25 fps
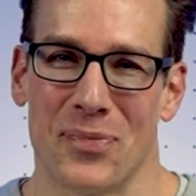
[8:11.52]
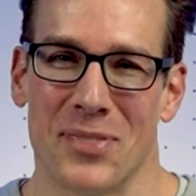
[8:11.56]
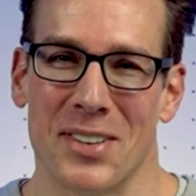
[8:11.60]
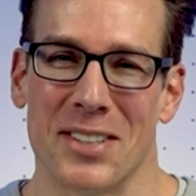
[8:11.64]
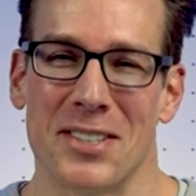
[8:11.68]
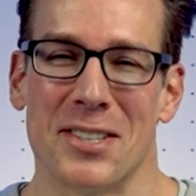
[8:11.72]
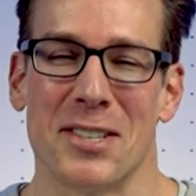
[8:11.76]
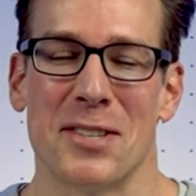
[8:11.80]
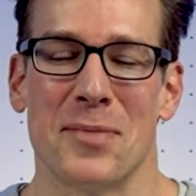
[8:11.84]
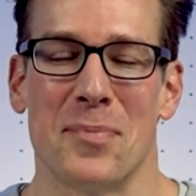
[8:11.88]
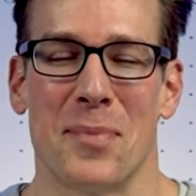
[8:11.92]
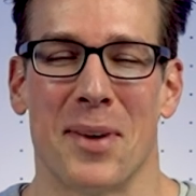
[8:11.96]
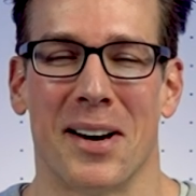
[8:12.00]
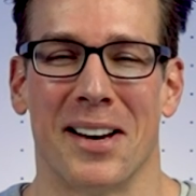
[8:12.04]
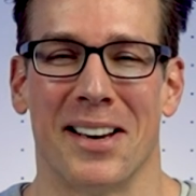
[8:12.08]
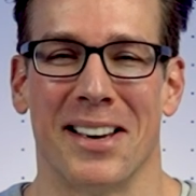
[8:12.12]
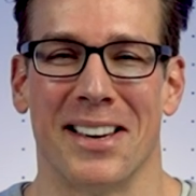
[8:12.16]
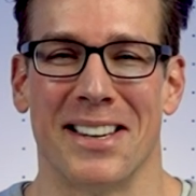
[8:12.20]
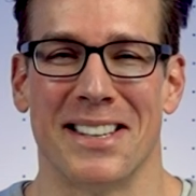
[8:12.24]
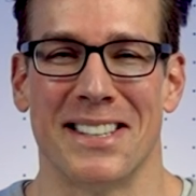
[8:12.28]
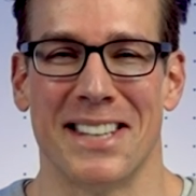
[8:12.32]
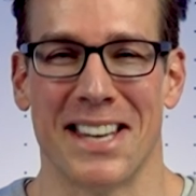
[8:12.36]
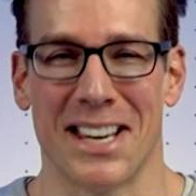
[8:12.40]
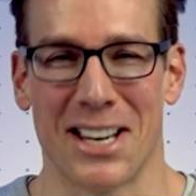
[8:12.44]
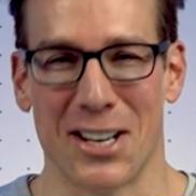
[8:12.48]
This is my
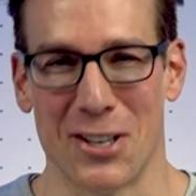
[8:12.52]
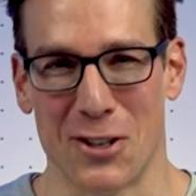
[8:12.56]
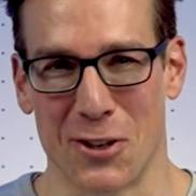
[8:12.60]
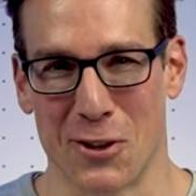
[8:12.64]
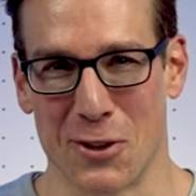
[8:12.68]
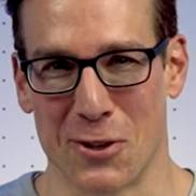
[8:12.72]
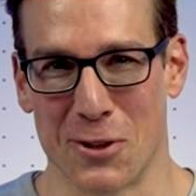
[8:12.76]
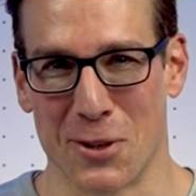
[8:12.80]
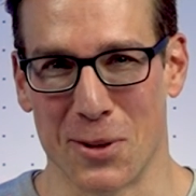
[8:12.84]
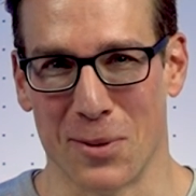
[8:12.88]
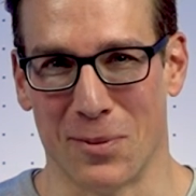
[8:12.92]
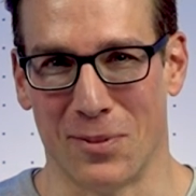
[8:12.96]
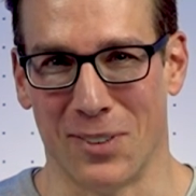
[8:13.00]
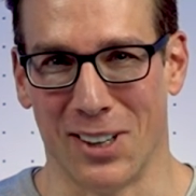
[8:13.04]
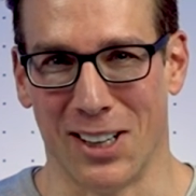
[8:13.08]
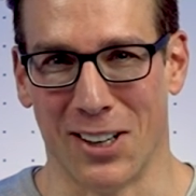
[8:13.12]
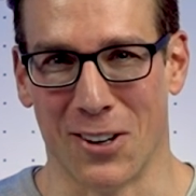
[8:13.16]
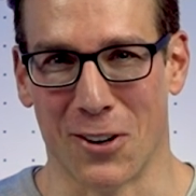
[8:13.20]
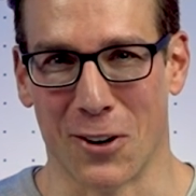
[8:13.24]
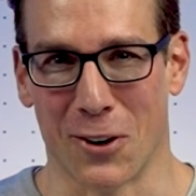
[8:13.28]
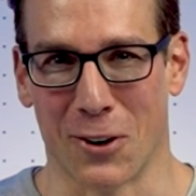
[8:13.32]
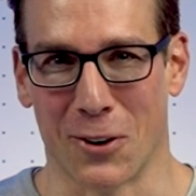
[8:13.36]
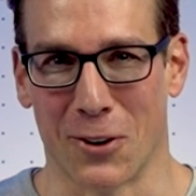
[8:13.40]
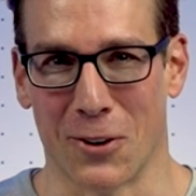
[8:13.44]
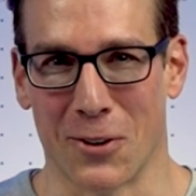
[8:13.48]
second YouTube
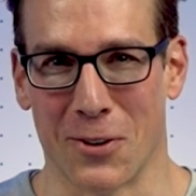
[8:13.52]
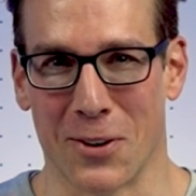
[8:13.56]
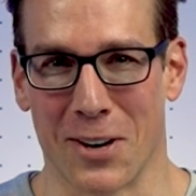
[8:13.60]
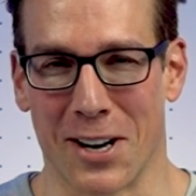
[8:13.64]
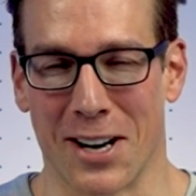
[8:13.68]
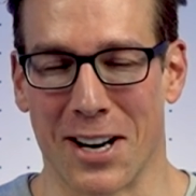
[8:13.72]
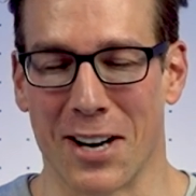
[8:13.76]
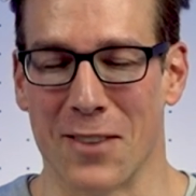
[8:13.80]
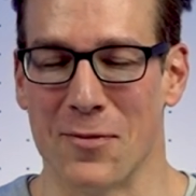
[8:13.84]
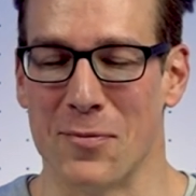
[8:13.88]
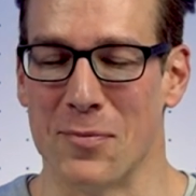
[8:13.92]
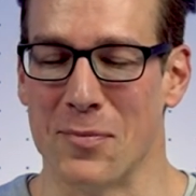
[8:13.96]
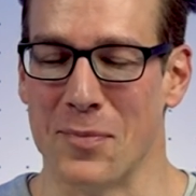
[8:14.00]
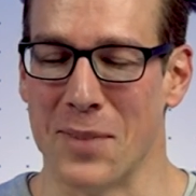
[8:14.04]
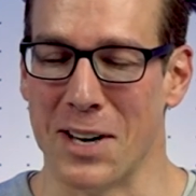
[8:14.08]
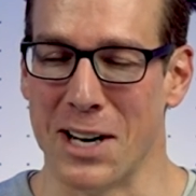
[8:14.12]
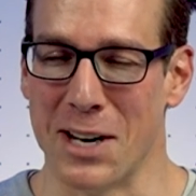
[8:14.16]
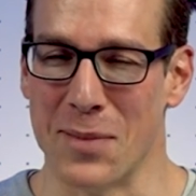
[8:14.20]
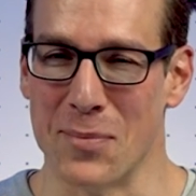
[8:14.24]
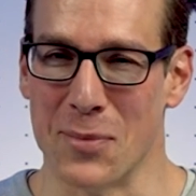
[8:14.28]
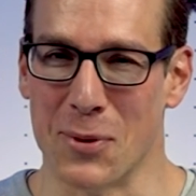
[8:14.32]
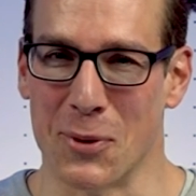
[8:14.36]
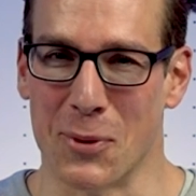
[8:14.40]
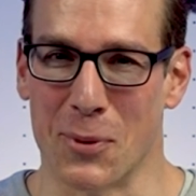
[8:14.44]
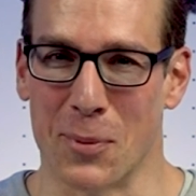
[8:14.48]
video. I have many
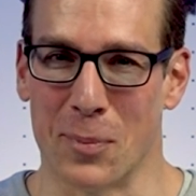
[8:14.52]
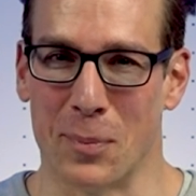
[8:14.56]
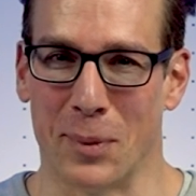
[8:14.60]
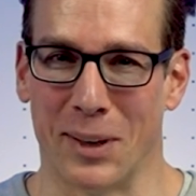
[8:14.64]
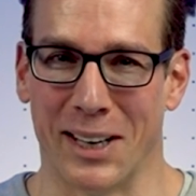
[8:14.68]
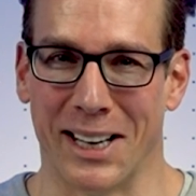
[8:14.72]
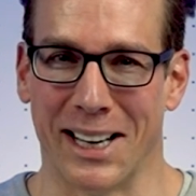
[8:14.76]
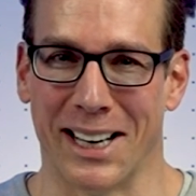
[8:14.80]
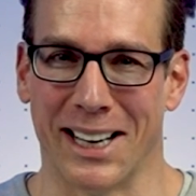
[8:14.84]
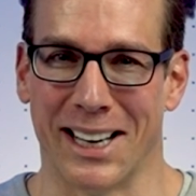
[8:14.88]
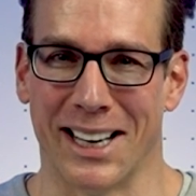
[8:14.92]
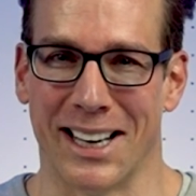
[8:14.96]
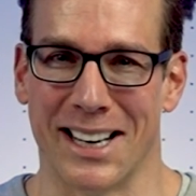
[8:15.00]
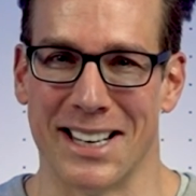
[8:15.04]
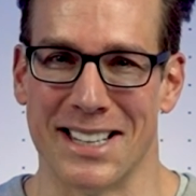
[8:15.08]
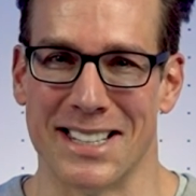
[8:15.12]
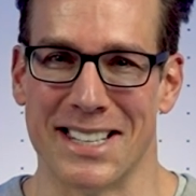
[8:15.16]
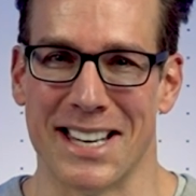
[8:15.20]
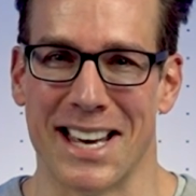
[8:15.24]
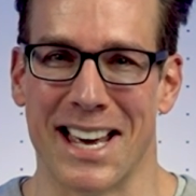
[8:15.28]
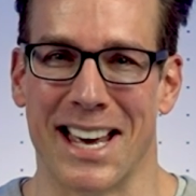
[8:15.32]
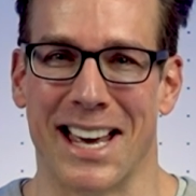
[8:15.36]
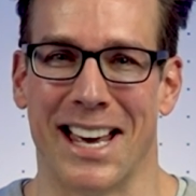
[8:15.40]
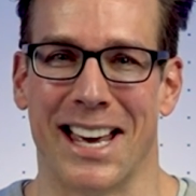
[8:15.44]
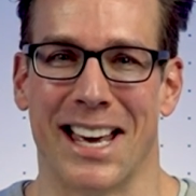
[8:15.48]
more
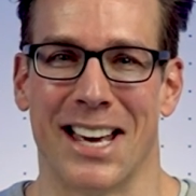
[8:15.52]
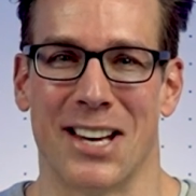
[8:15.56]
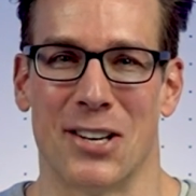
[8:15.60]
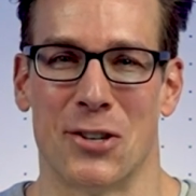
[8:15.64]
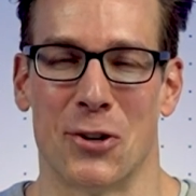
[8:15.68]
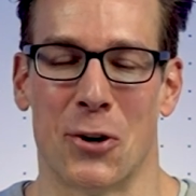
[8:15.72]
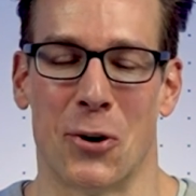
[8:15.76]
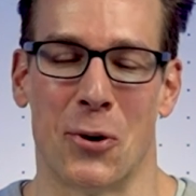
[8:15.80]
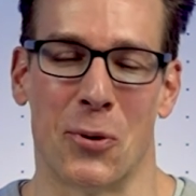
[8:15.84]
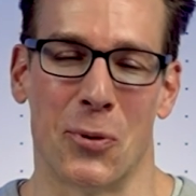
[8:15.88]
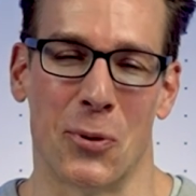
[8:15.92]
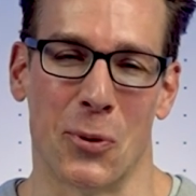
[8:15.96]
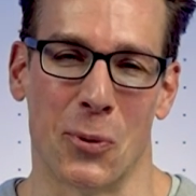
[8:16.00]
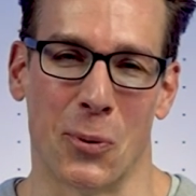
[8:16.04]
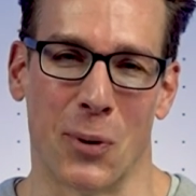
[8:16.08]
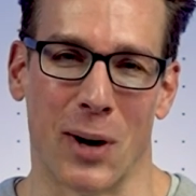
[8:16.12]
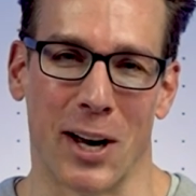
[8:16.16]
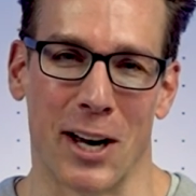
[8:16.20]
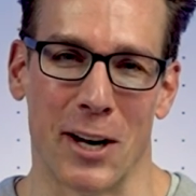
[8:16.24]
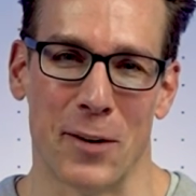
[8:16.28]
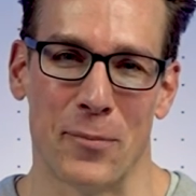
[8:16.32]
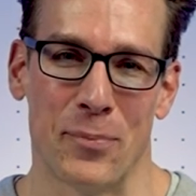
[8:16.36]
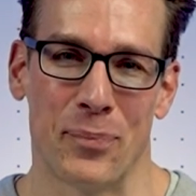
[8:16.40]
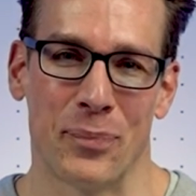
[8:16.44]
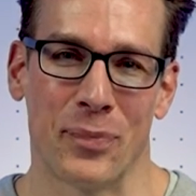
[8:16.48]
planned and on the
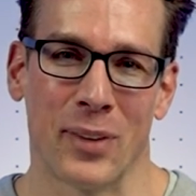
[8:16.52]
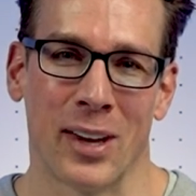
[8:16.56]
way.